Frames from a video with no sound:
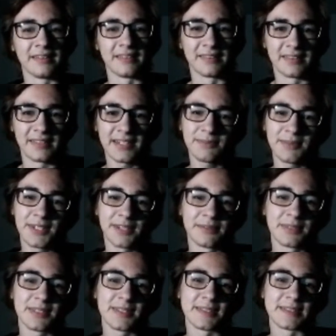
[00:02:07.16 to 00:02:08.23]
Then we come
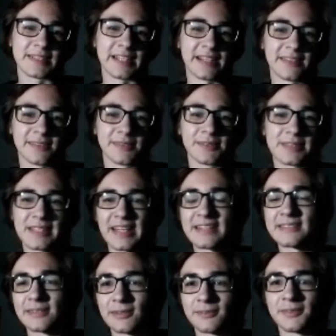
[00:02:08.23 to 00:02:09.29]
to this download
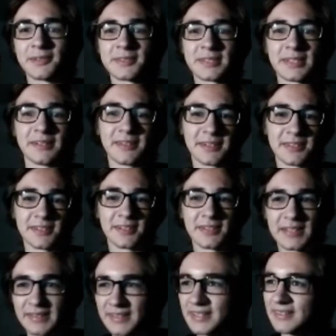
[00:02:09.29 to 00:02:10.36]
SAS University Edition.
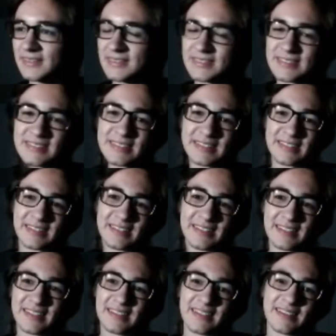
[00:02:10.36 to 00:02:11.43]
Now here's
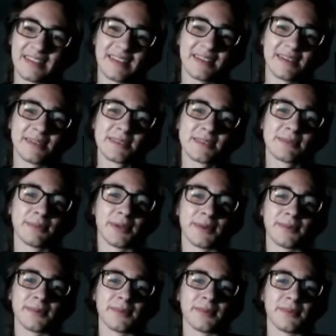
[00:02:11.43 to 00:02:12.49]

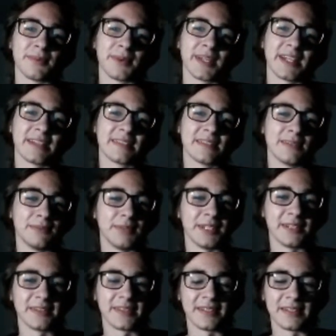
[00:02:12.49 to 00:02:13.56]
where we're getting to the
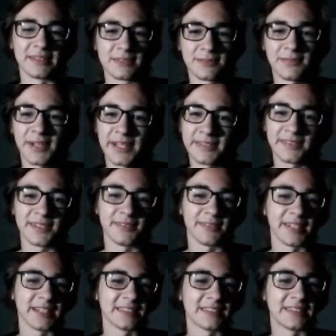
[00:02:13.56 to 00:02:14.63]
meat of things. Finally, we
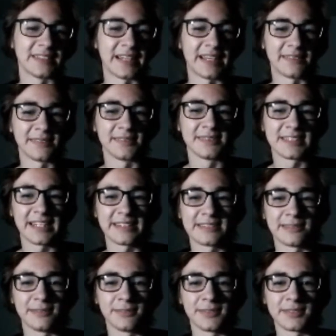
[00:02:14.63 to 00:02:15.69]
get to download SAS
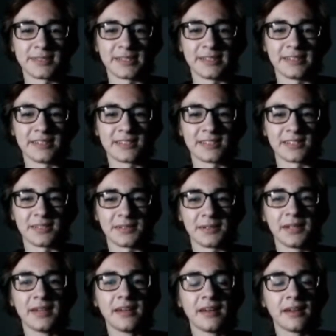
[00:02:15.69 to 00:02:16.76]
University Edition.
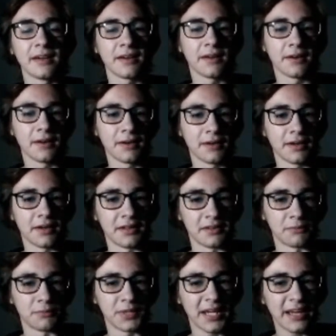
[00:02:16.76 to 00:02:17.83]

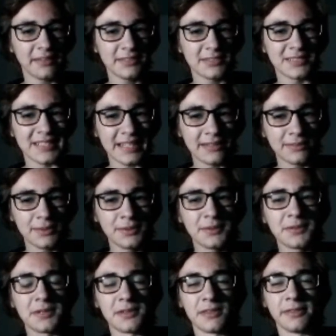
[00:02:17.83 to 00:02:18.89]
We have to
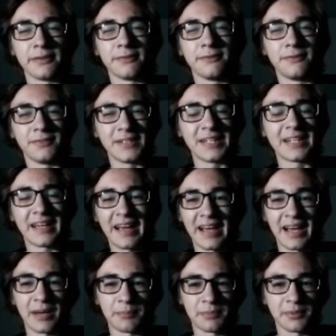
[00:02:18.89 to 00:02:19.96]
download the V
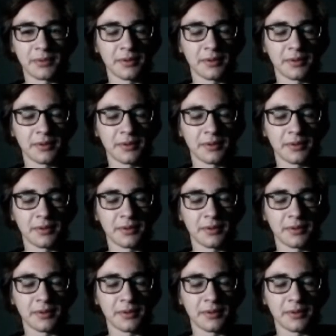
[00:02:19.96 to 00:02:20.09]
app.